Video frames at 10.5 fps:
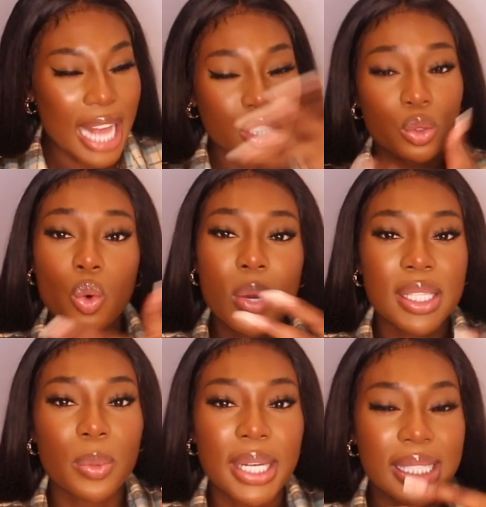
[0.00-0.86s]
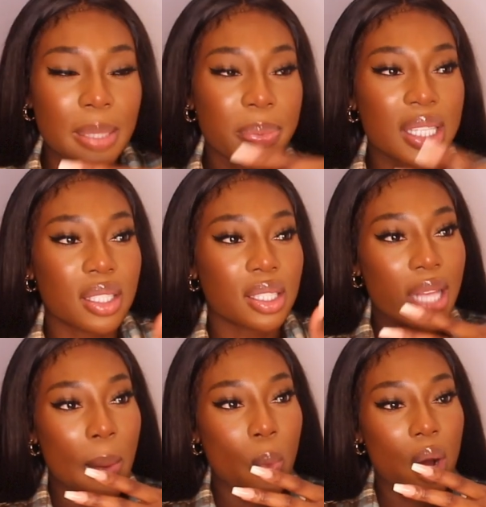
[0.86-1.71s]
I just always wanted to be
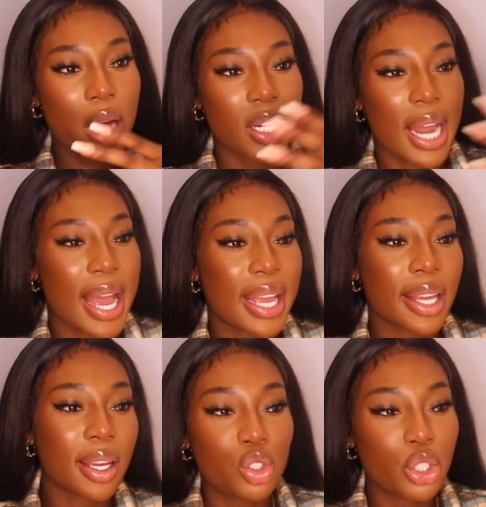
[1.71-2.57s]
someone like